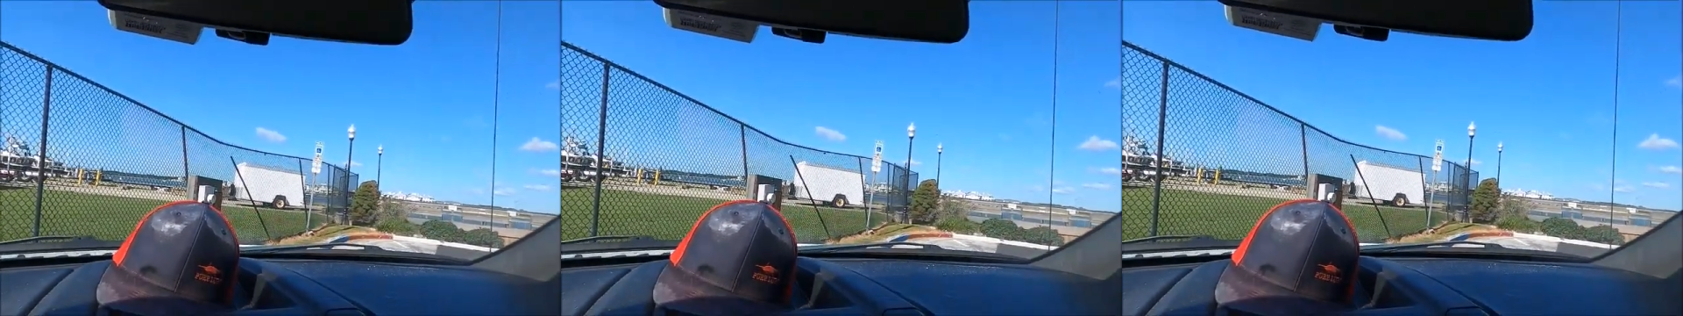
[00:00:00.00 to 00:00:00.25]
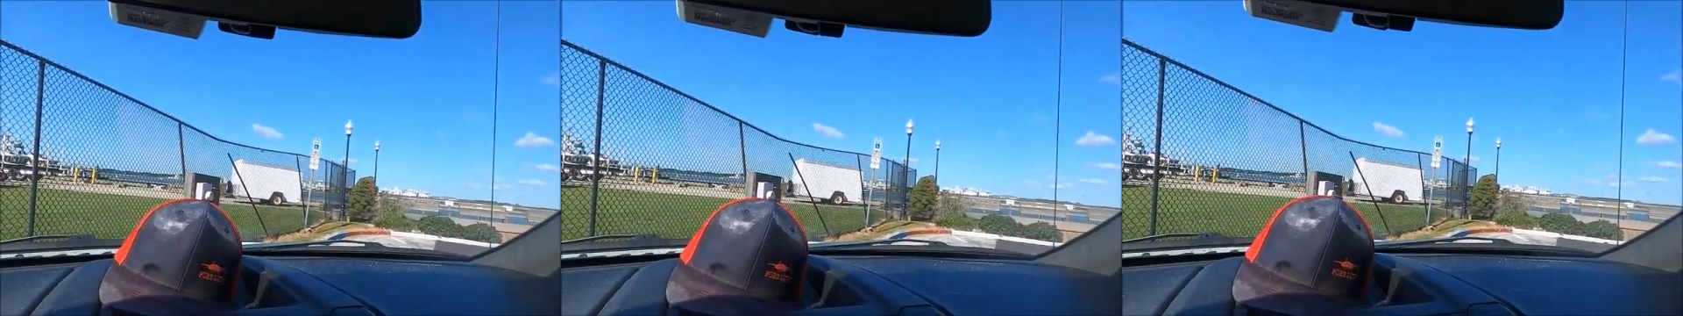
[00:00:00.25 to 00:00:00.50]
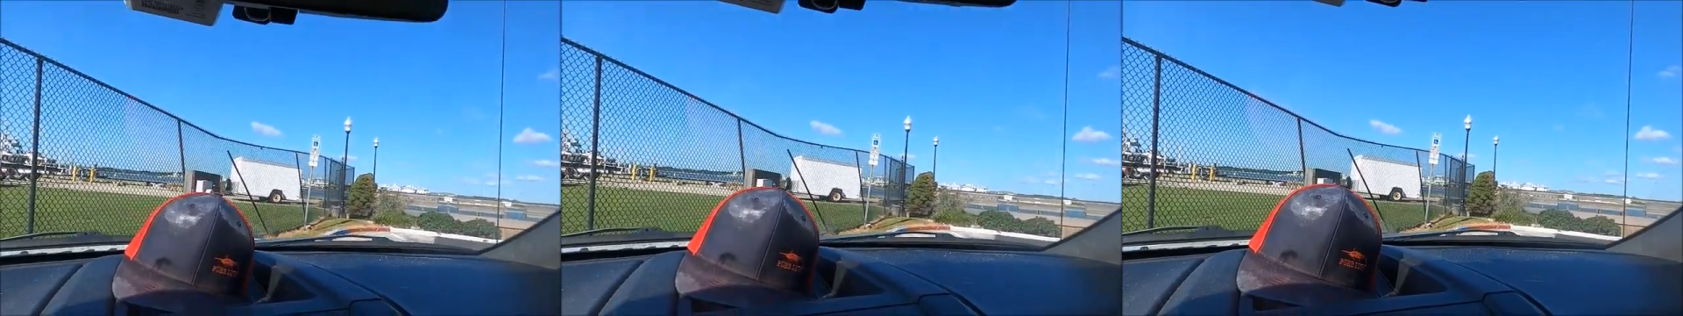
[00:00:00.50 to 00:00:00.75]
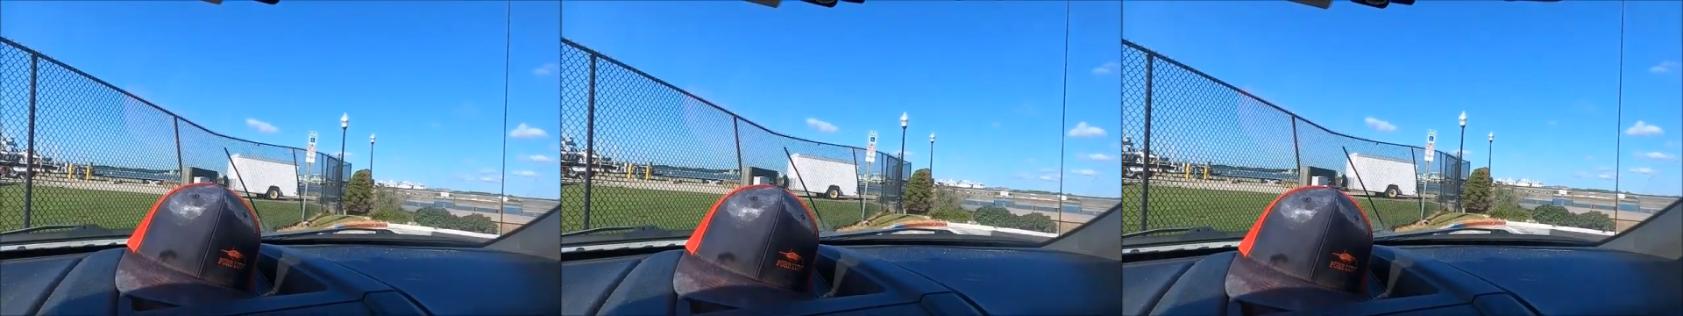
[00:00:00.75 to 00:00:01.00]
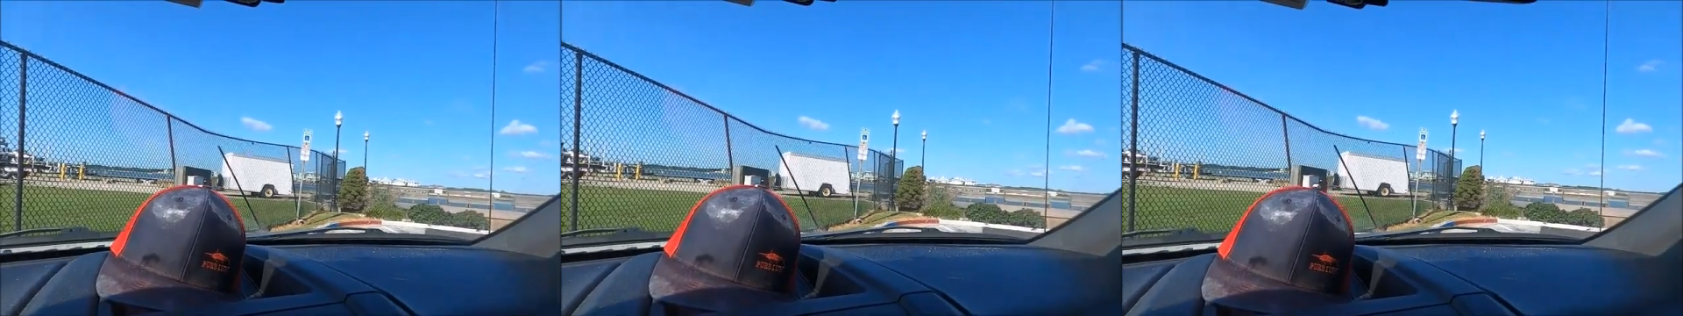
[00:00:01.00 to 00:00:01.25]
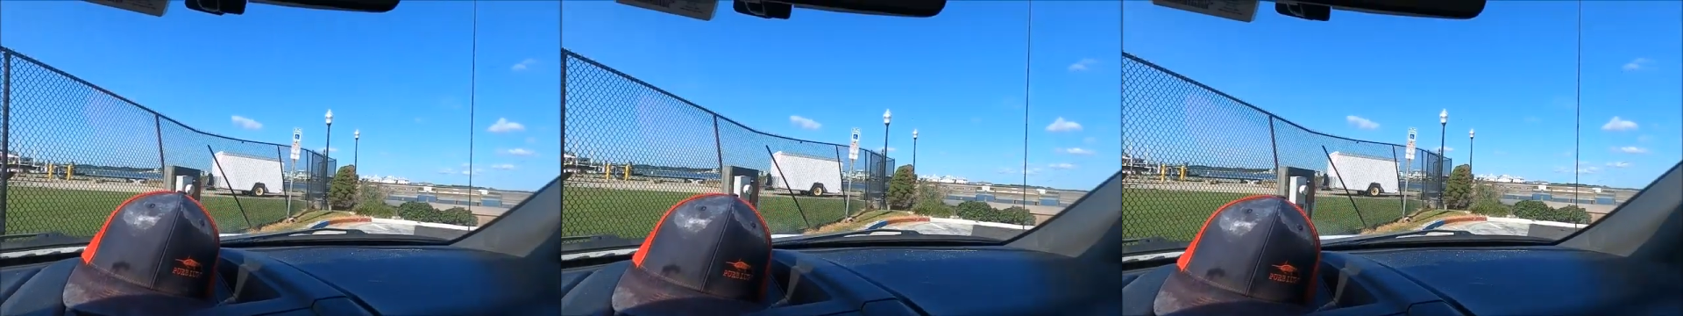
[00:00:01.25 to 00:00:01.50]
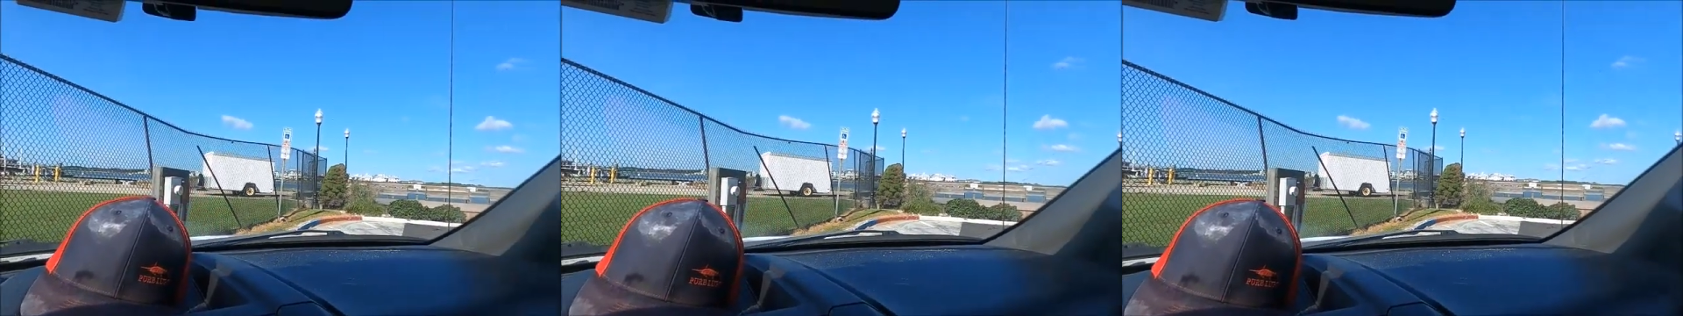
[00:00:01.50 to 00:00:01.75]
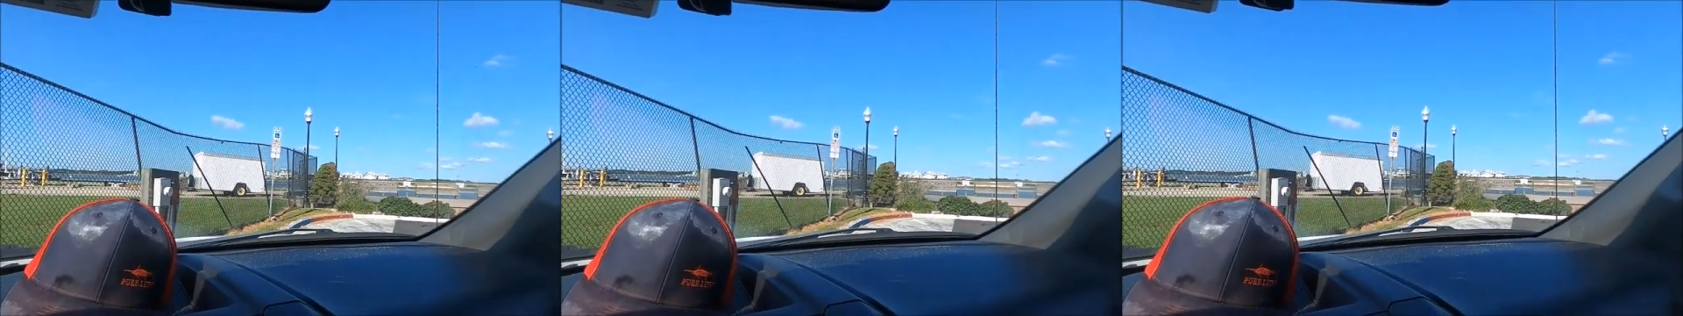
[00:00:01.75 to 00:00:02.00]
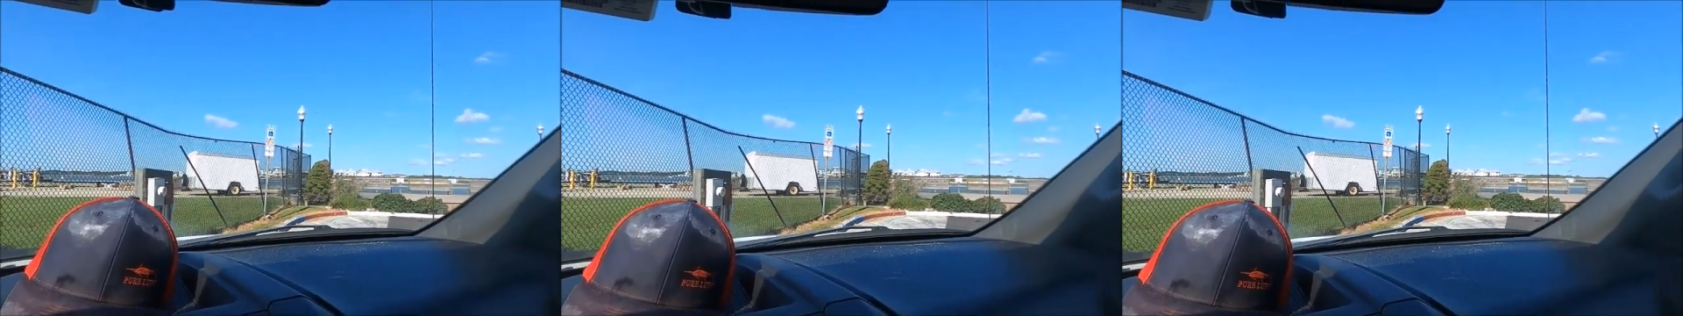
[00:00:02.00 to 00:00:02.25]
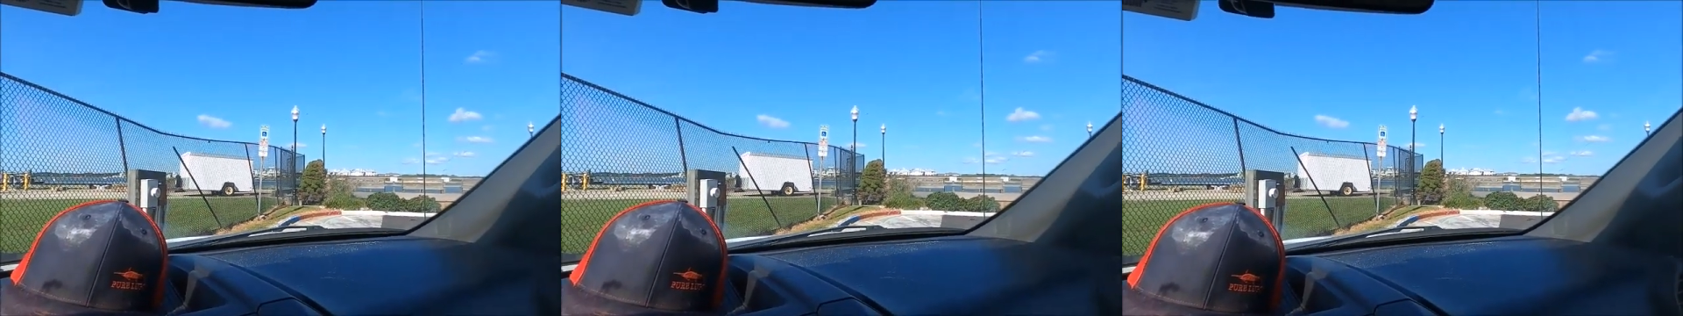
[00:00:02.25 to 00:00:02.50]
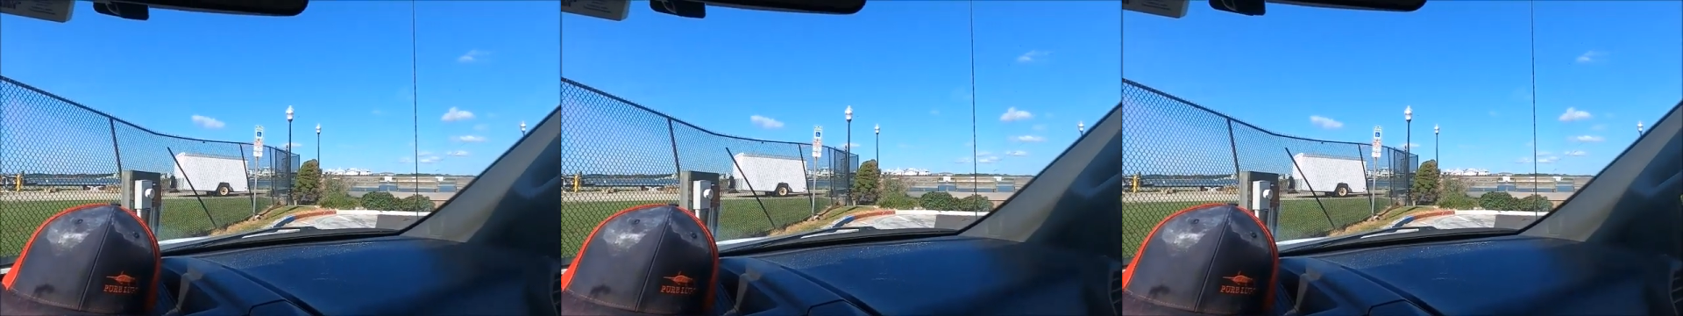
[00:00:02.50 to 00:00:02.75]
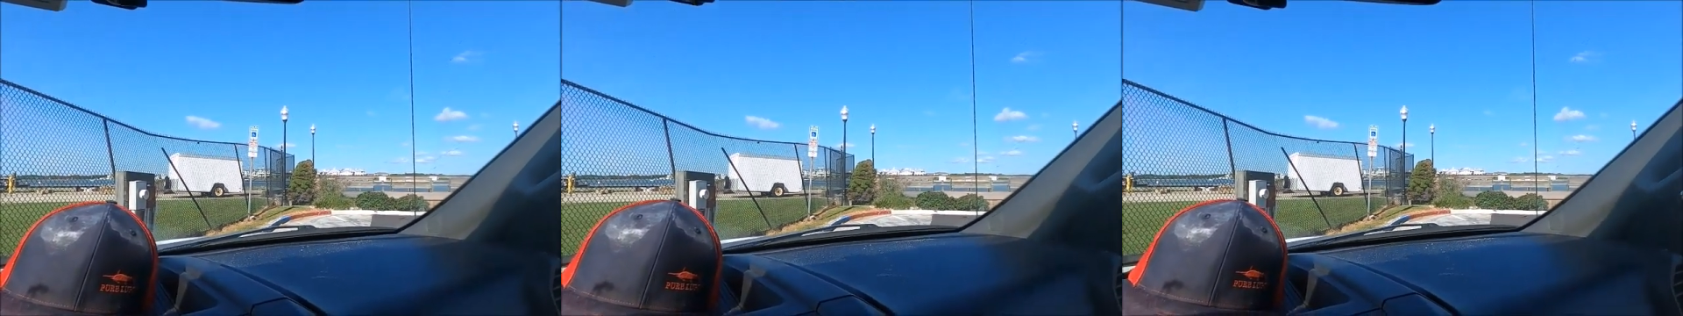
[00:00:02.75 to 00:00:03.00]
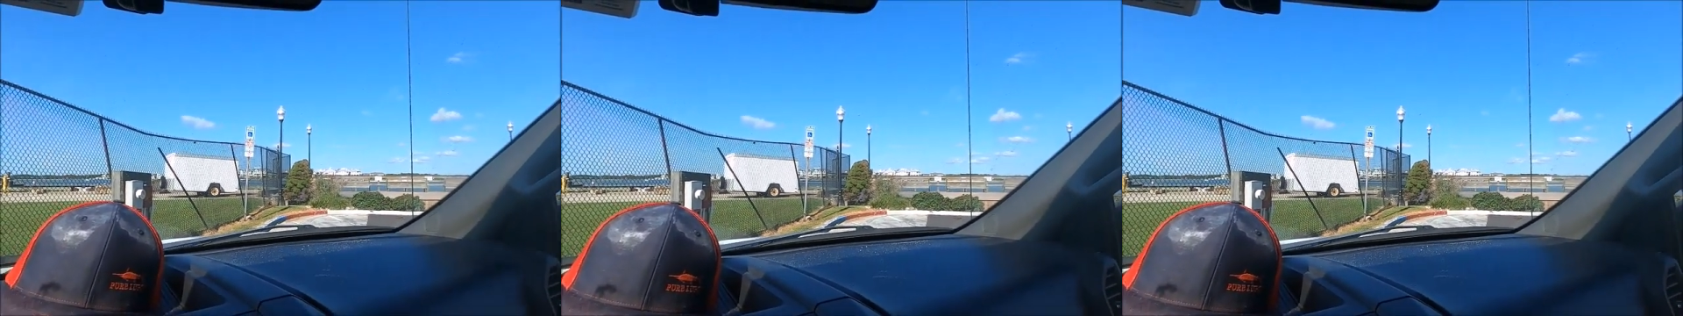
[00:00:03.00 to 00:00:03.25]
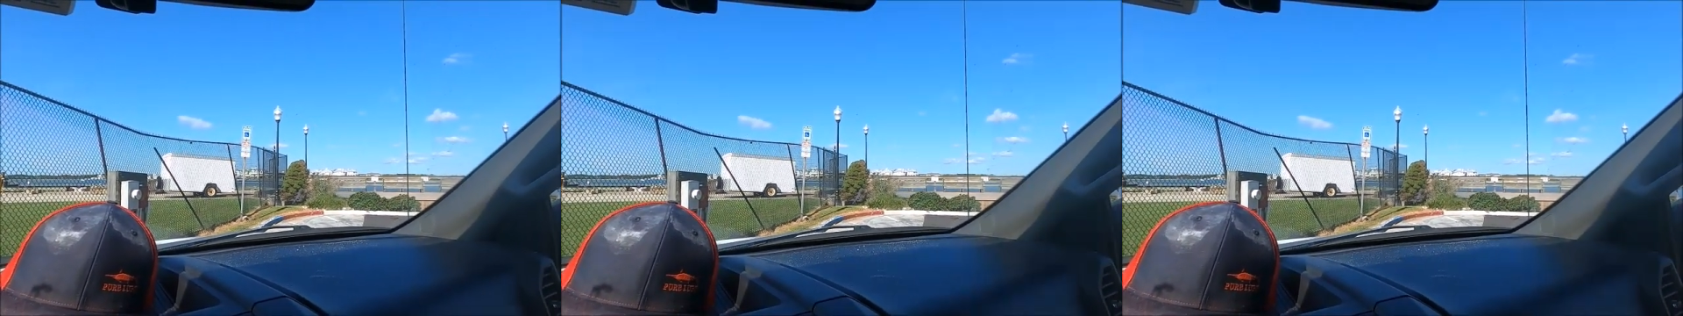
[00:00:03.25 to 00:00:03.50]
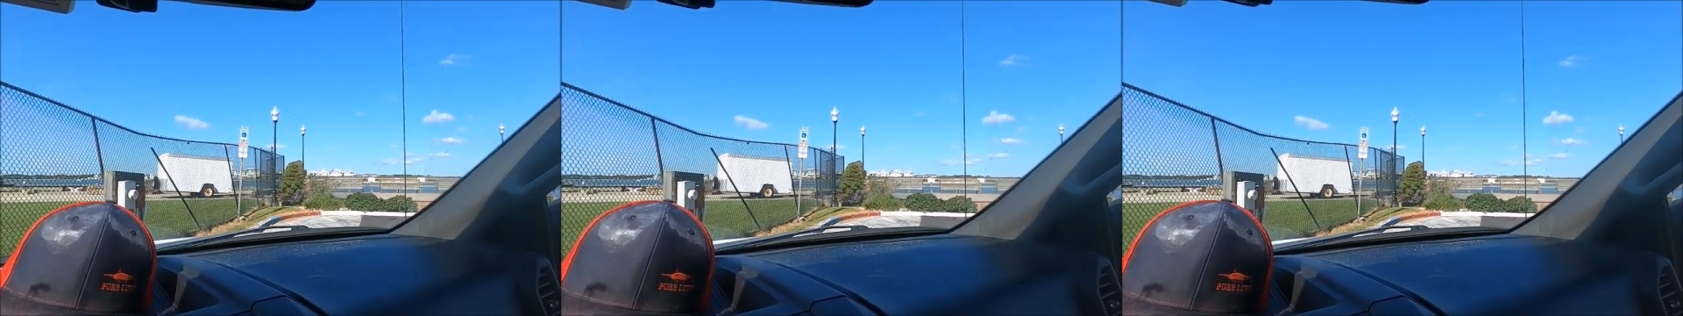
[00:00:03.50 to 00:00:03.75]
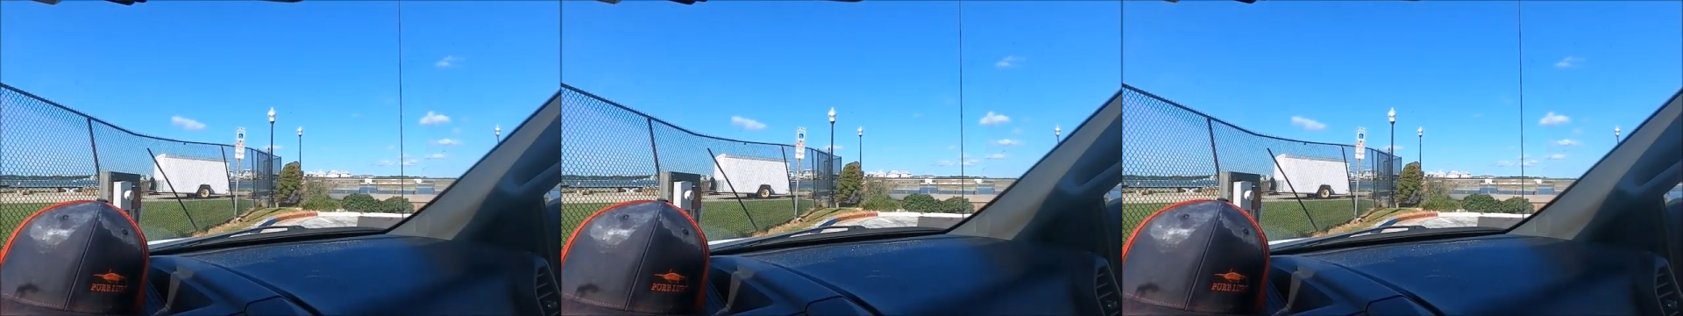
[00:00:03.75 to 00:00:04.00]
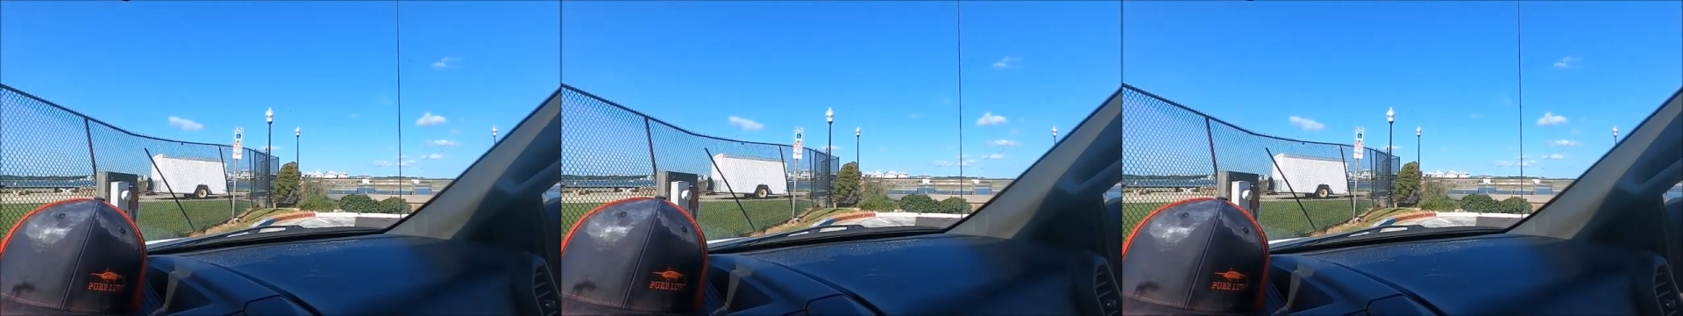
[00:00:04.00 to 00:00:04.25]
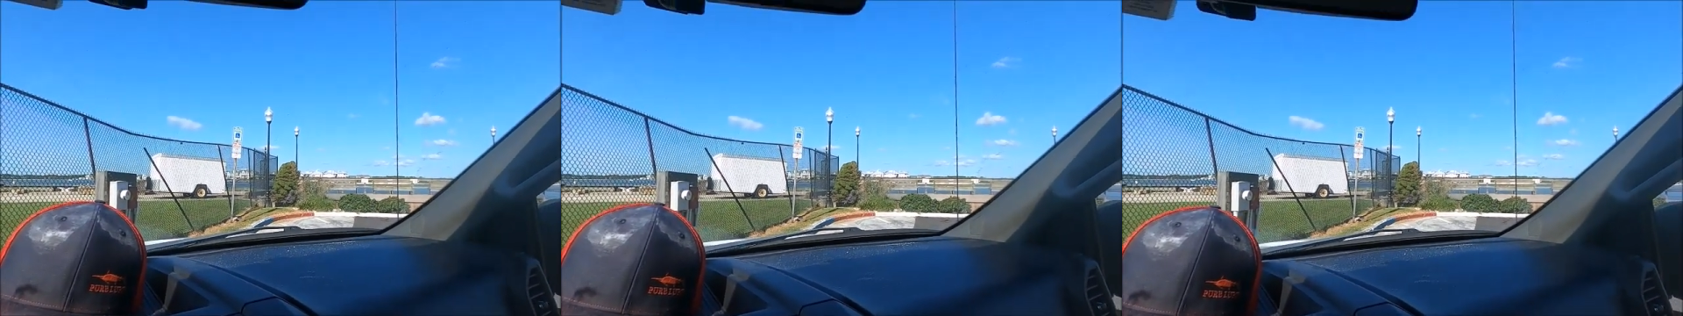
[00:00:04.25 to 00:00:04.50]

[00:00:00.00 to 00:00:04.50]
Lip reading: Nobody's mouth can be seen.